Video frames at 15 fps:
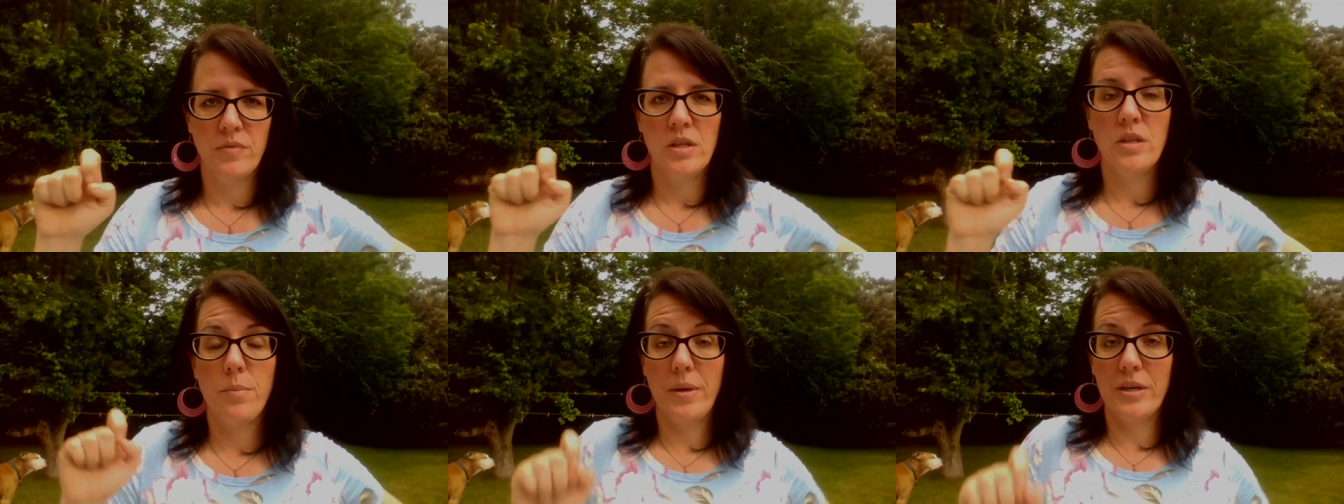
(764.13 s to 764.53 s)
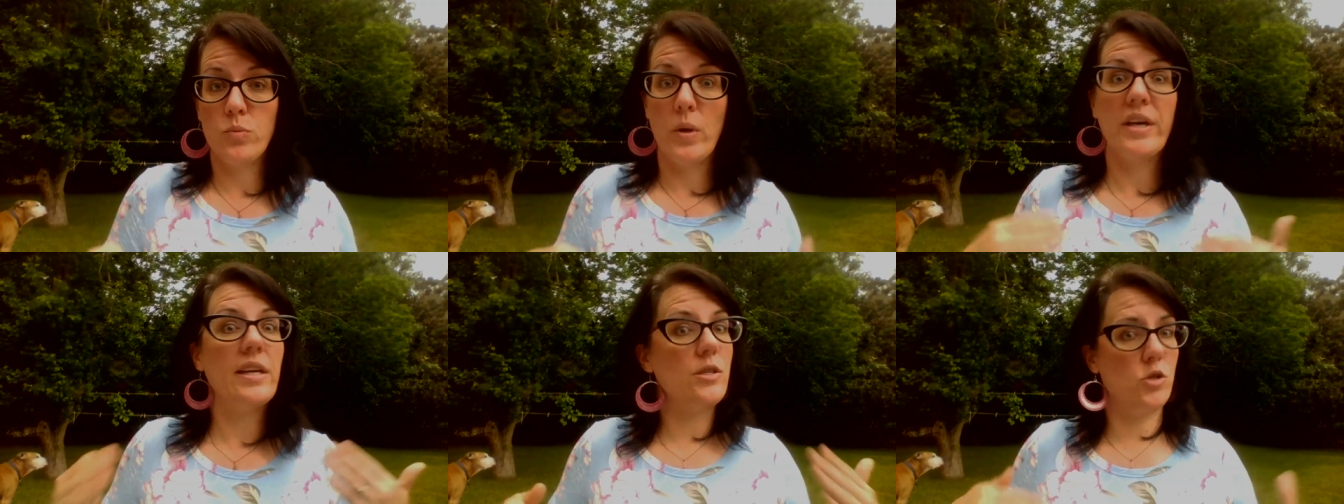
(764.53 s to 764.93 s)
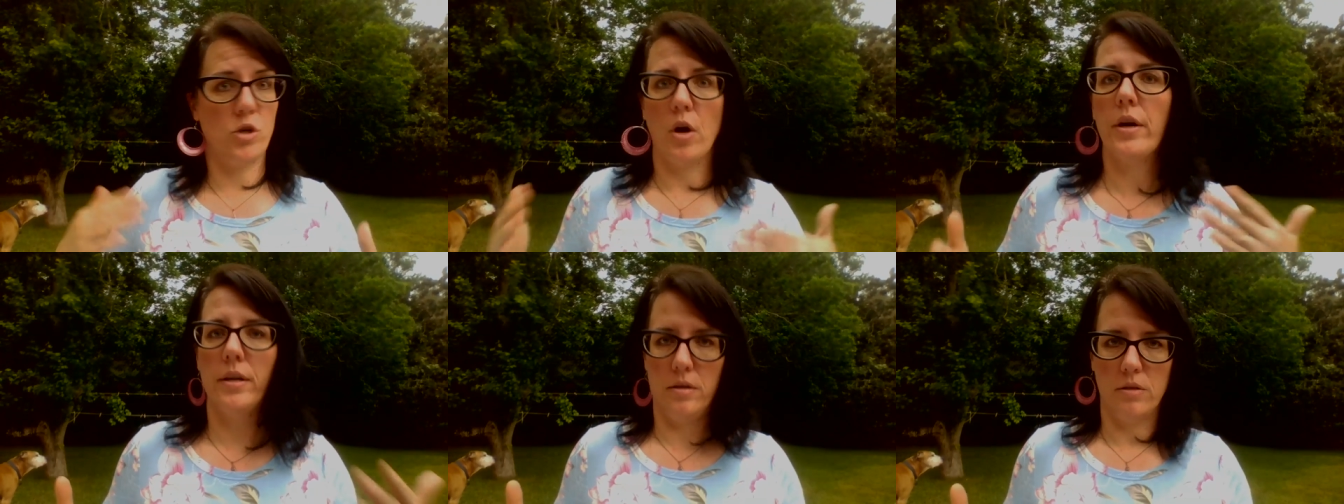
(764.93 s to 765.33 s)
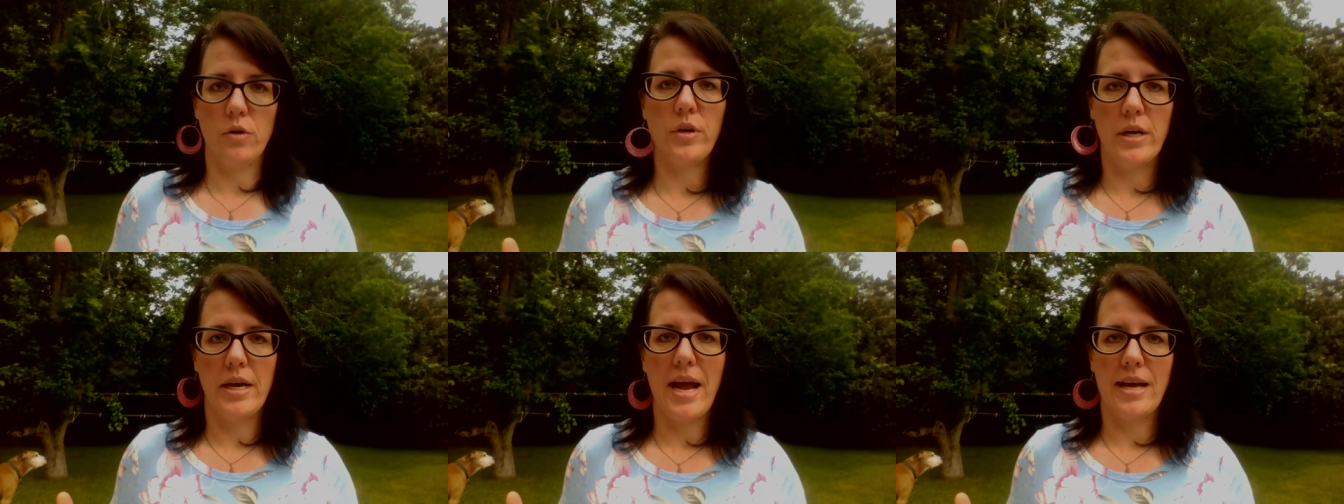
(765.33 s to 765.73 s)
The best way to get started
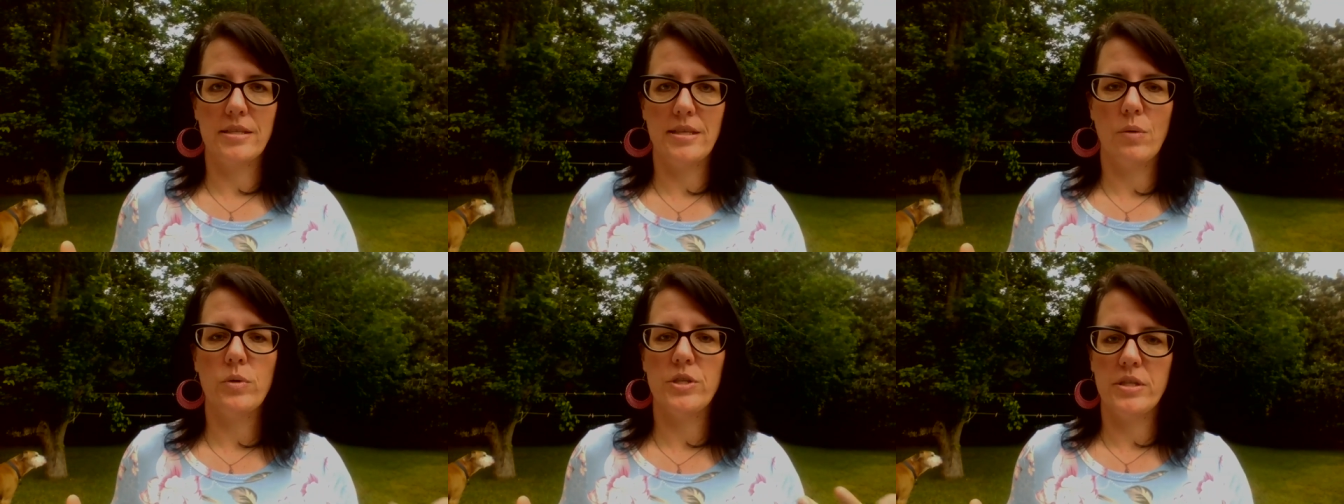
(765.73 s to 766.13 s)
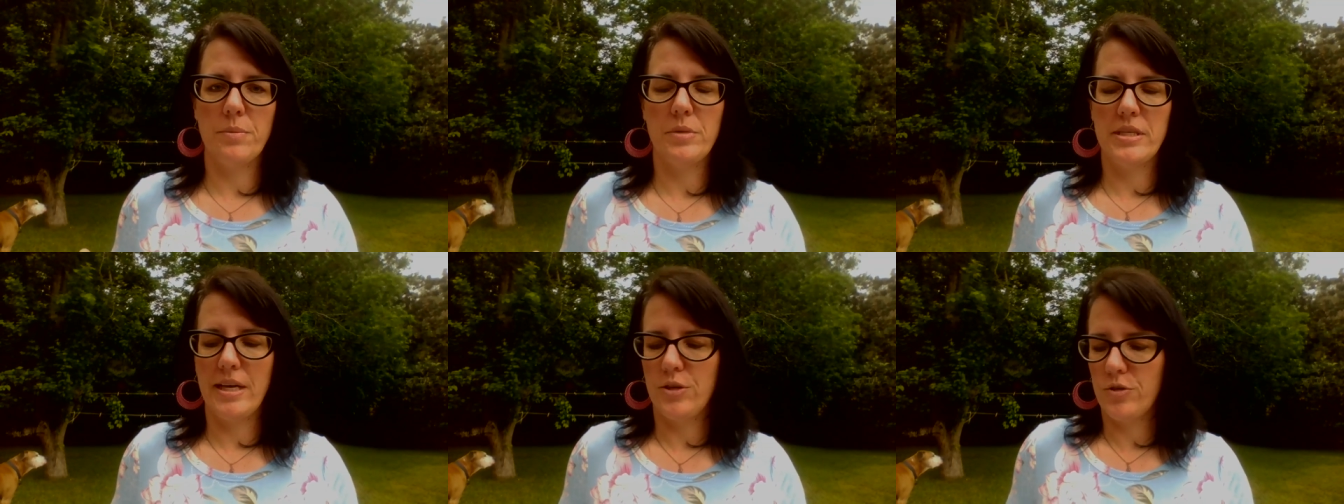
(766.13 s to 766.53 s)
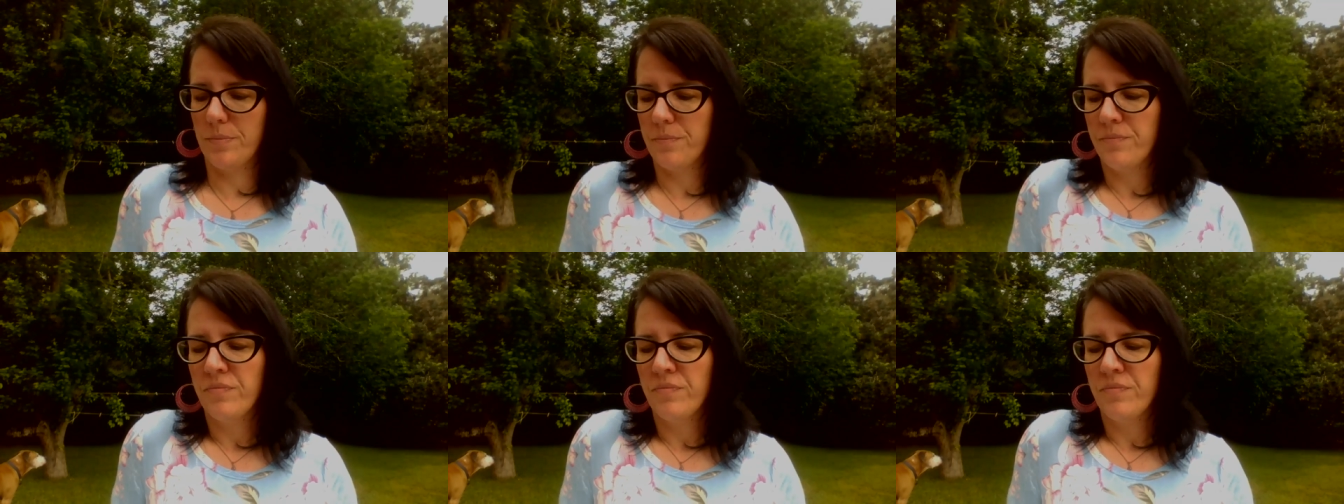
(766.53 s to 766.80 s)
learning an accent, which is imitation.